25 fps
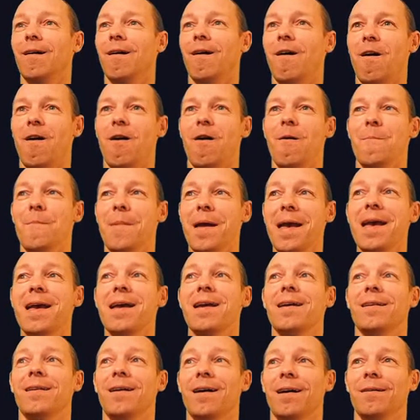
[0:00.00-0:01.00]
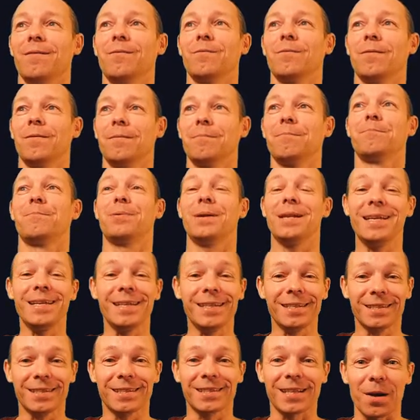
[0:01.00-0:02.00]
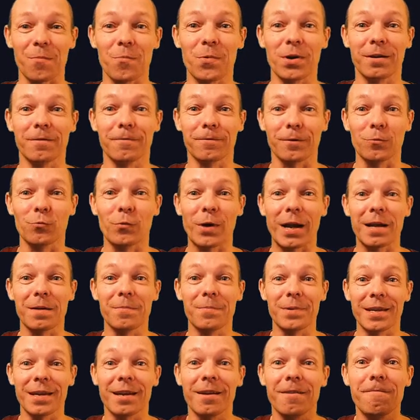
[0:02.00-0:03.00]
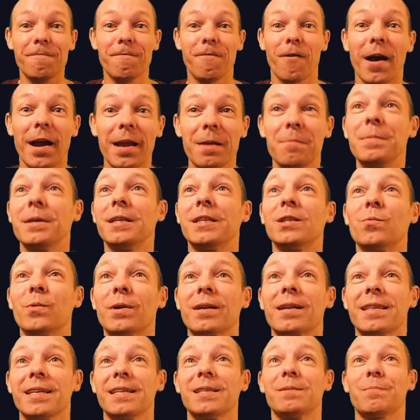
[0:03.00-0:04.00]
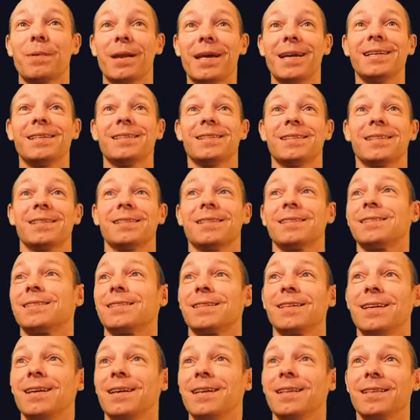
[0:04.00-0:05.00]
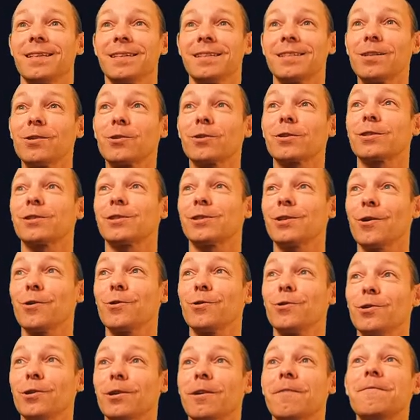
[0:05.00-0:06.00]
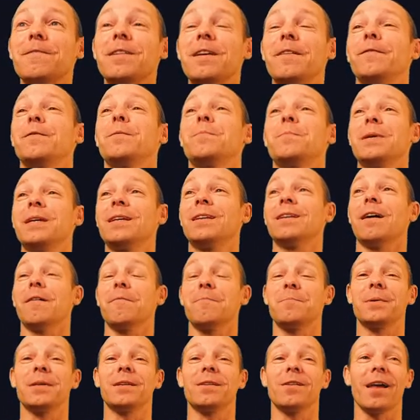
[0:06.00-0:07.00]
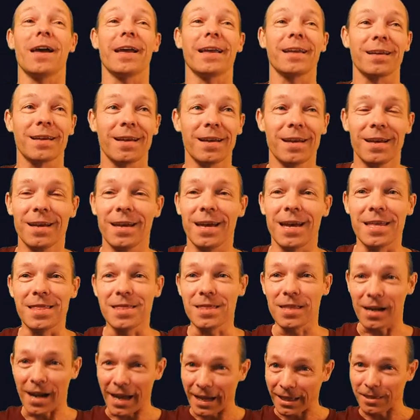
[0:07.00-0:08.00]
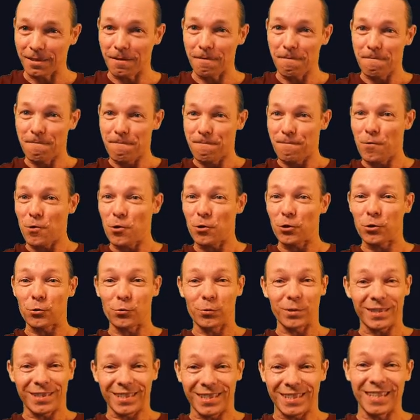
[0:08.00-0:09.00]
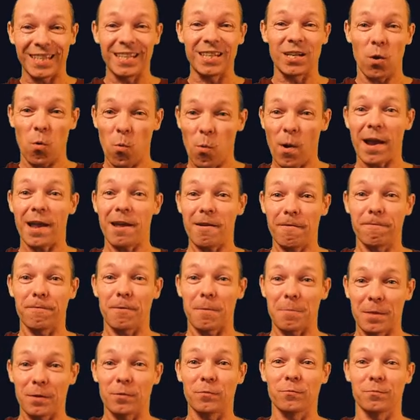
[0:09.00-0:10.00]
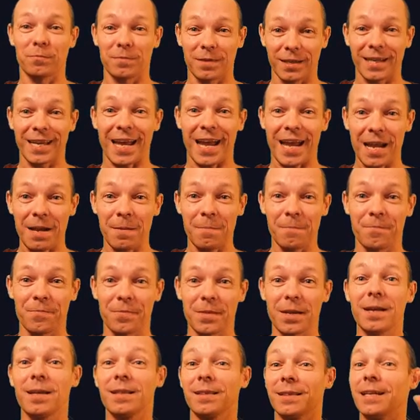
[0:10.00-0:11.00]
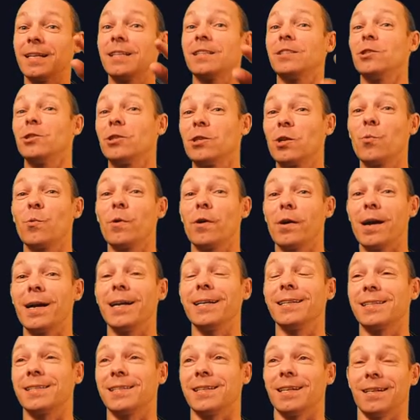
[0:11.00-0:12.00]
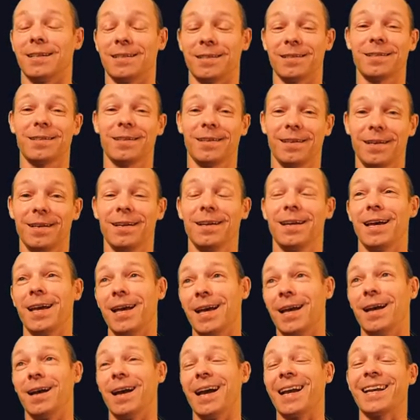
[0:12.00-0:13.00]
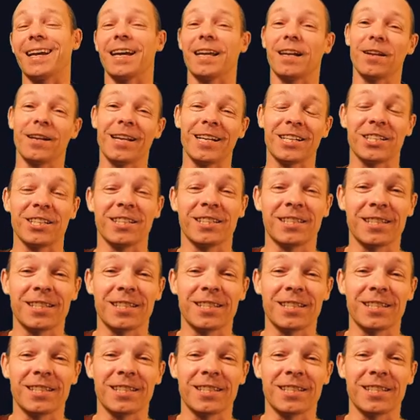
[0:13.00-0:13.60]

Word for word: oh man, please, someone from rugby, invite me to one of these places. This looks so good. I've never been. I've been like in the like the furthest seat away from the, the game. That's usually where I sit. Uh, okay, I don't actually